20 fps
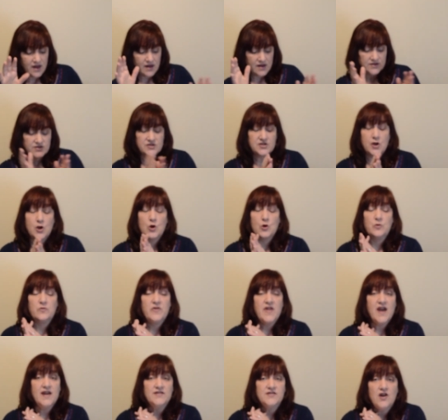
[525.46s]
So
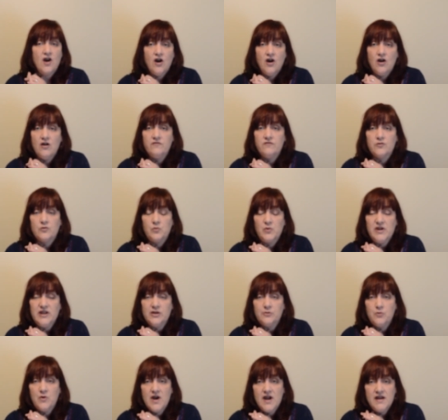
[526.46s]
that's all for
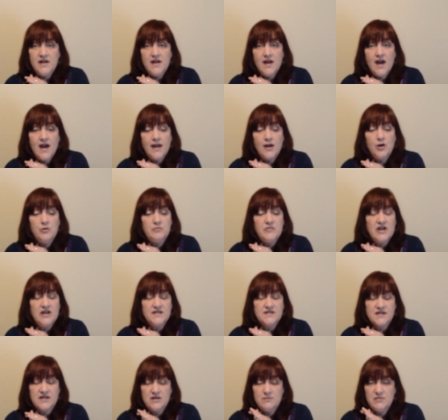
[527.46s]
week 1. I hope that
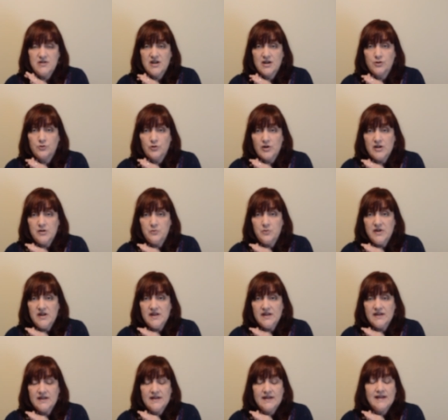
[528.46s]
it's going to be a great
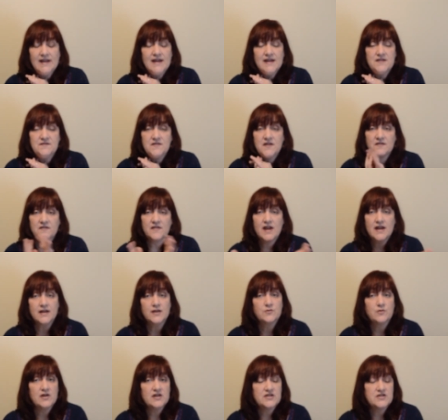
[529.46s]
week. And again, if you have any
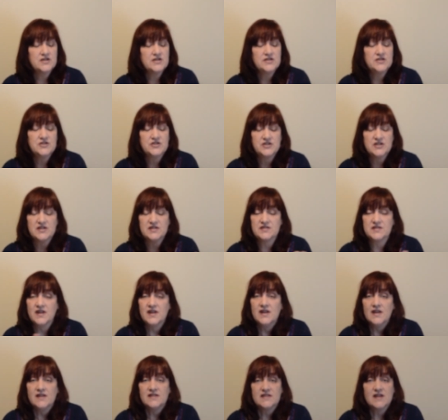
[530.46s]
questions, just
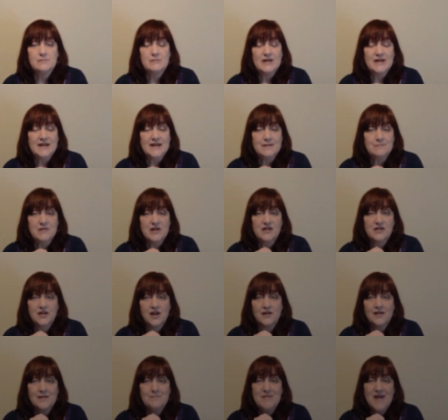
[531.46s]
send me an email and
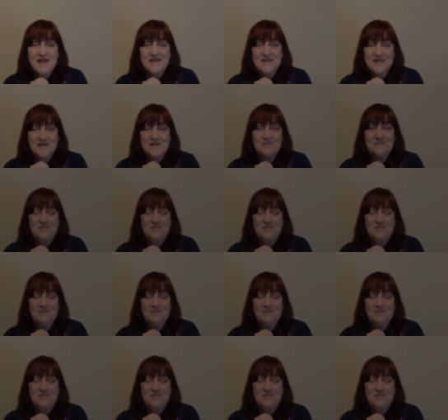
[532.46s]
I'll get back to you.